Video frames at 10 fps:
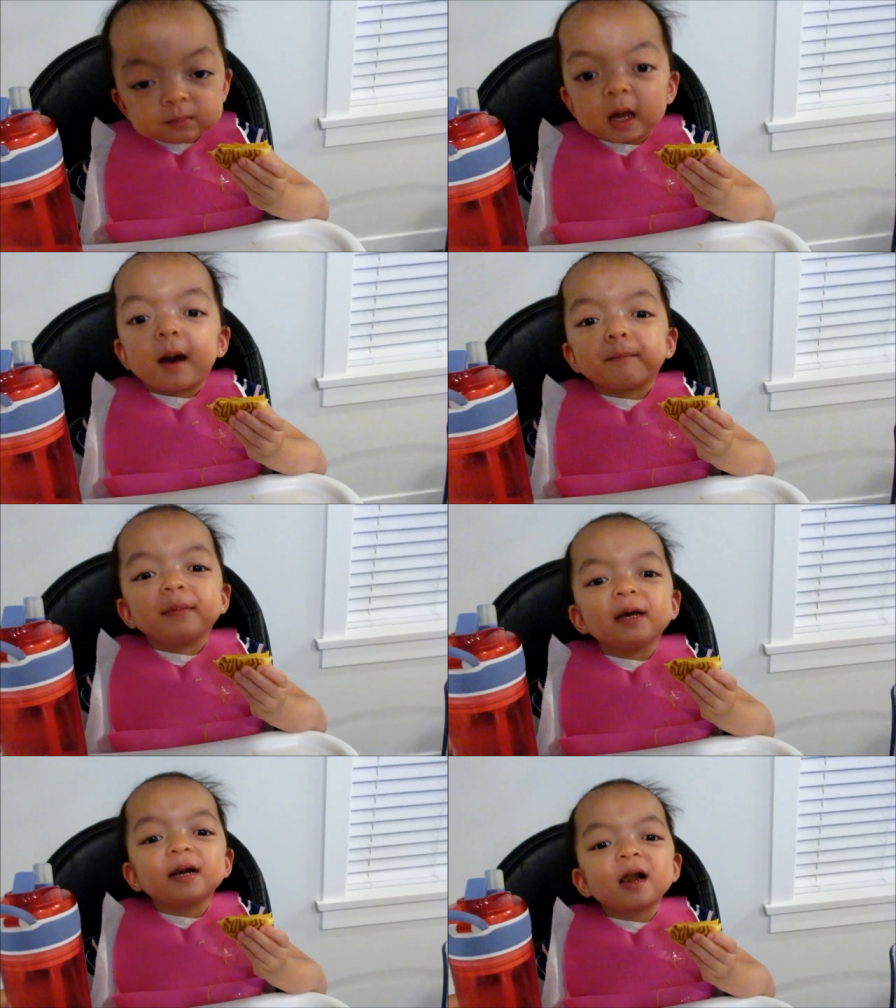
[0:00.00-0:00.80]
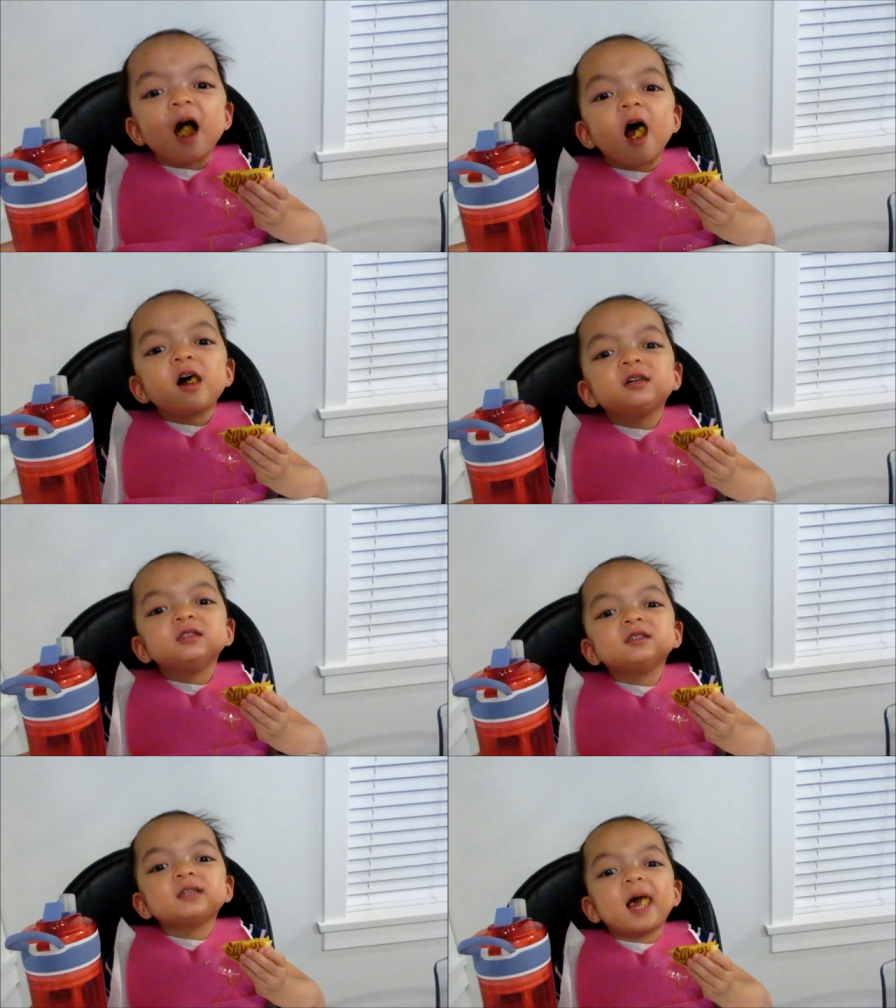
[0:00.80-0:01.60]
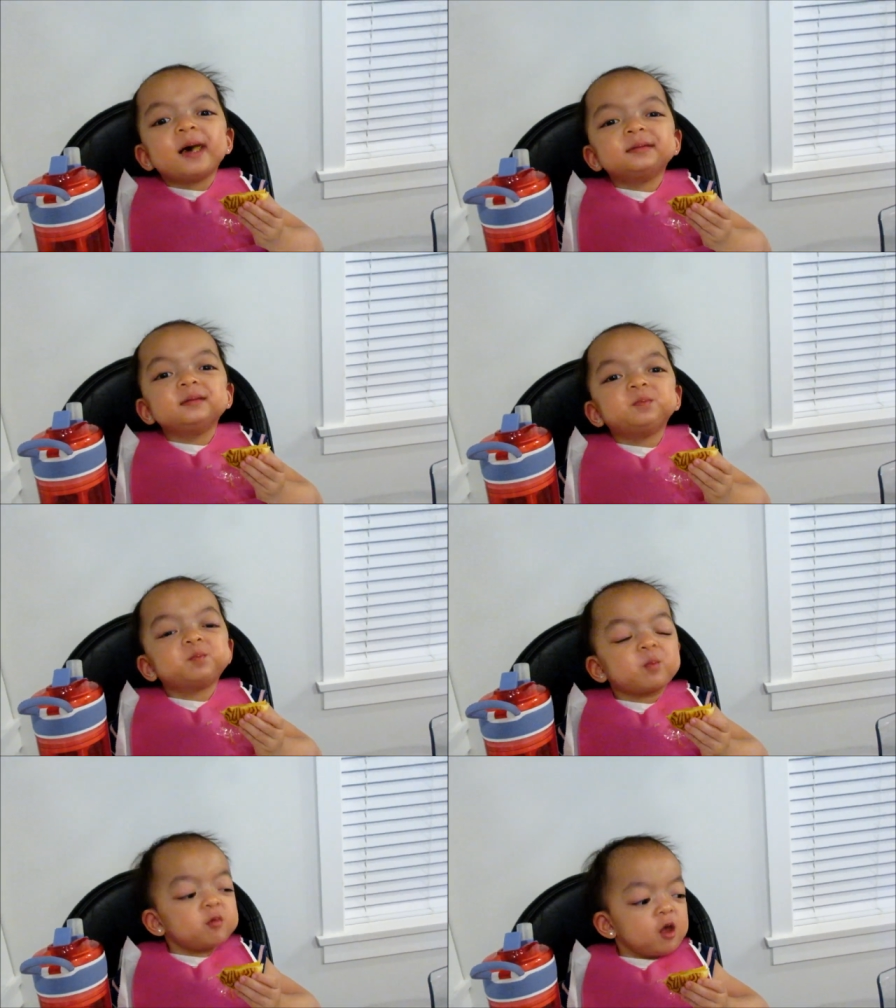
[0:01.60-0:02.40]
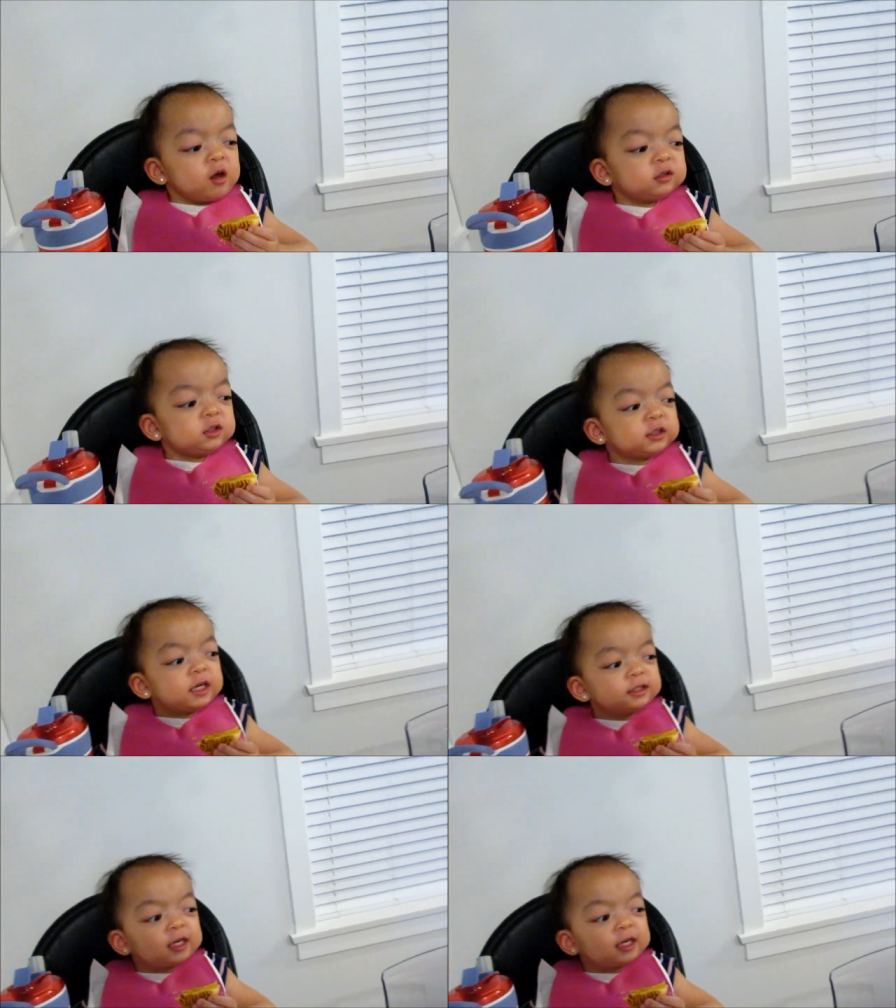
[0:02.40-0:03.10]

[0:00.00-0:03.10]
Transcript: Yummy. It's good. How yummy it is and how much you like it.